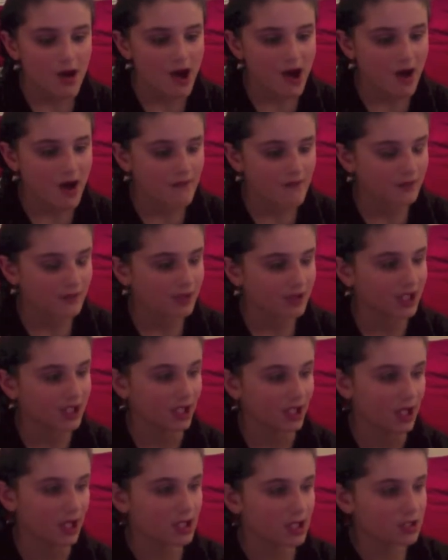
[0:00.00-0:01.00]
of
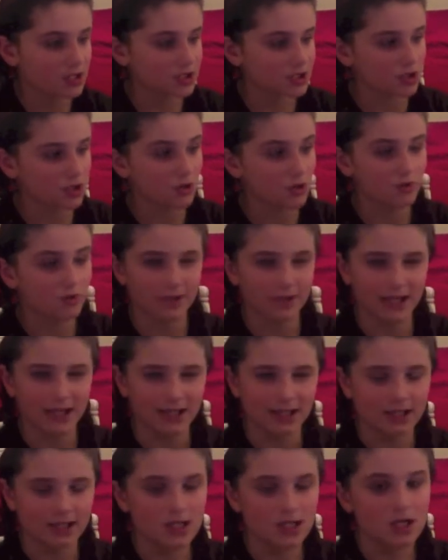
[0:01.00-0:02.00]
everything. So
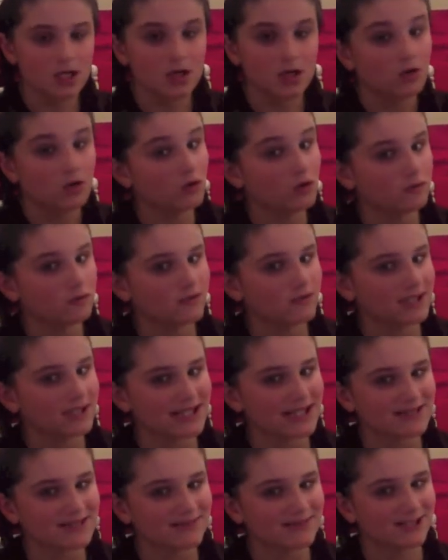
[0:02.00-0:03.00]
yeah. Hopefully
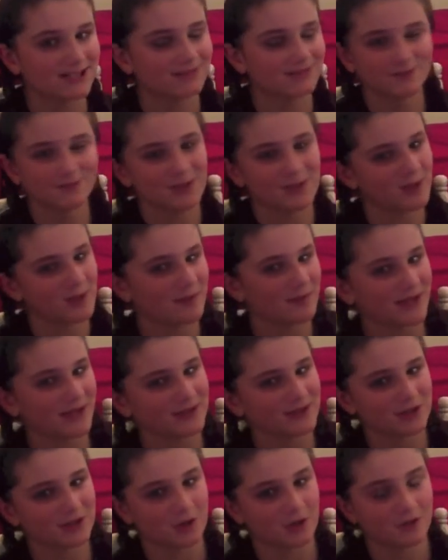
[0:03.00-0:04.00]
next week will be
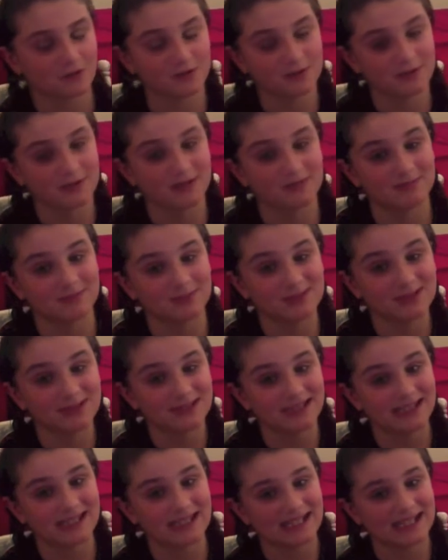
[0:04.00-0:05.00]
better. Hopefully my
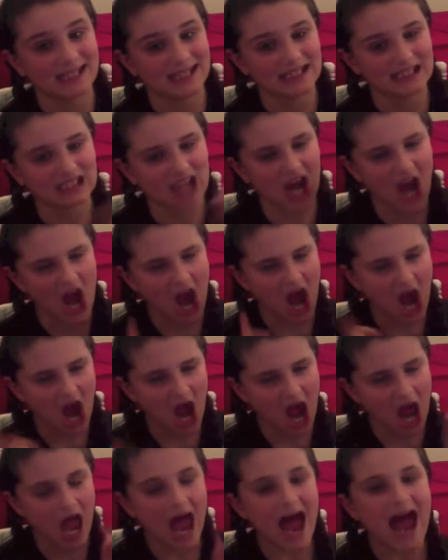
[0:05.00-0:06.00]
birthday.
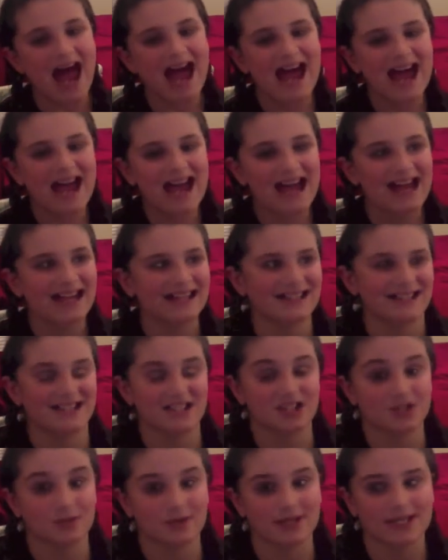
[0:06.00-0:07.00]
It's
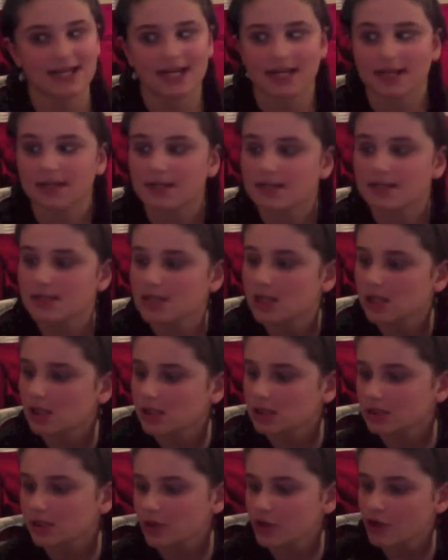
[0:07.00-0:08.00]
the 22nd.
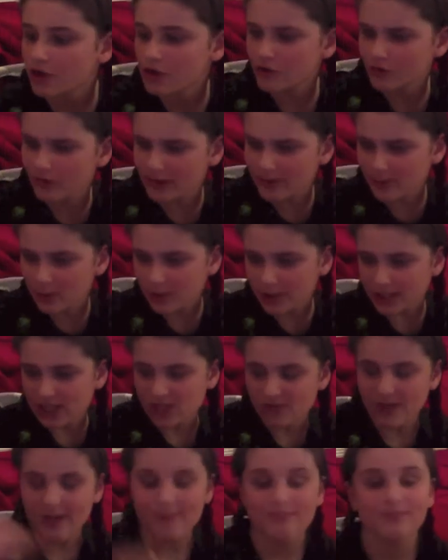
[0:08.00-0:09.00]
Three more days
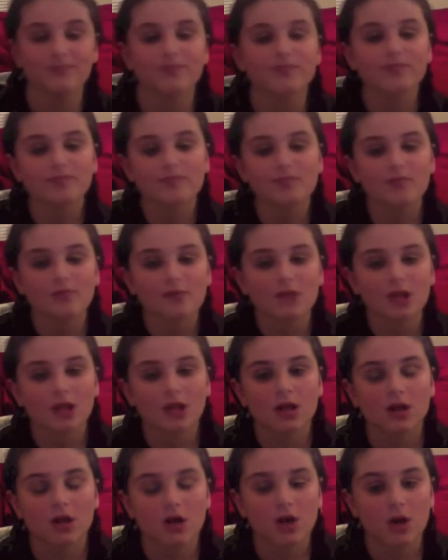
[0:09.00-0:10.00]
away.
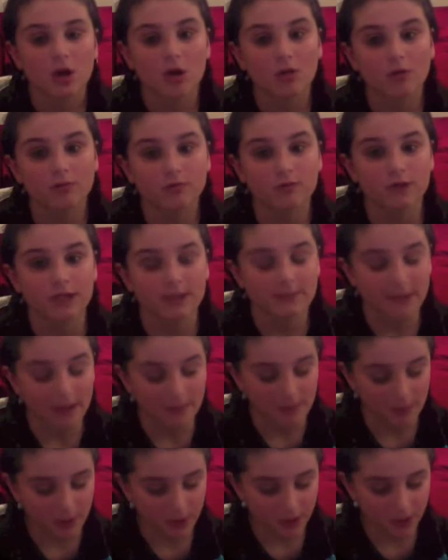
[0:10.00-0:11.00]
Hopefully my
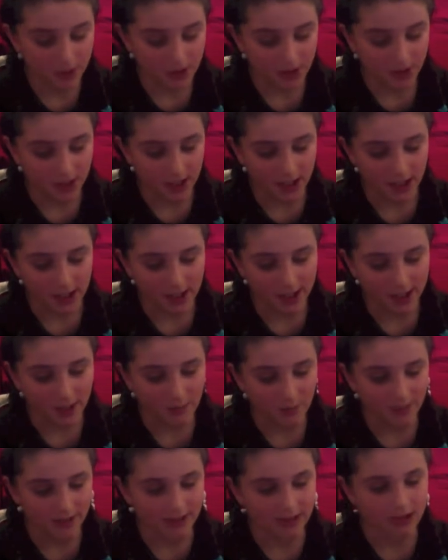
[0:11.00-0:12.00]
birthday
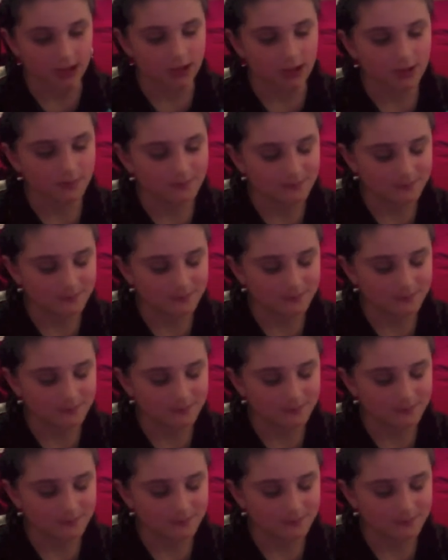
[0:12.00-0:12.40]
will